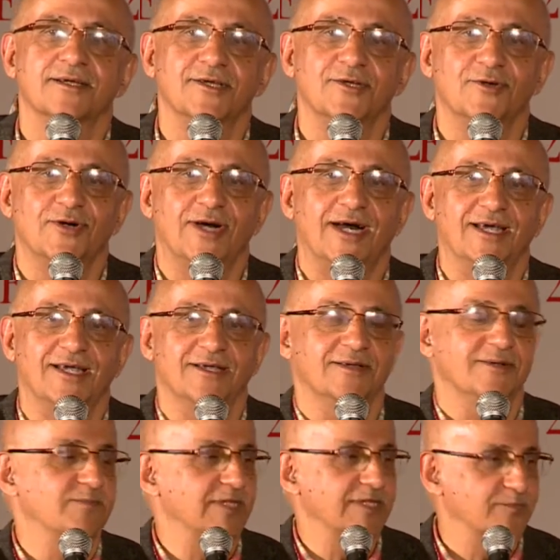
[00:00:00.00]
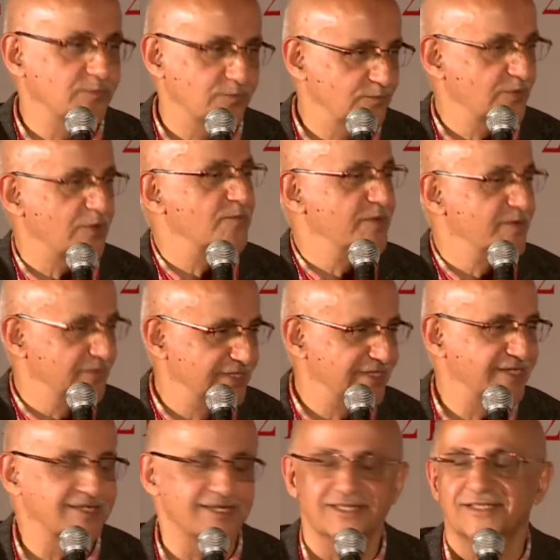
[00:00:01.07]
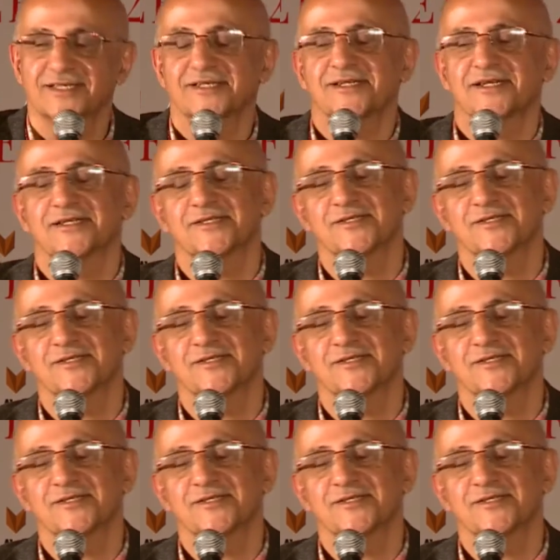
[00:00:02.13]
you know, I am in a problem, et cetera, et cetera.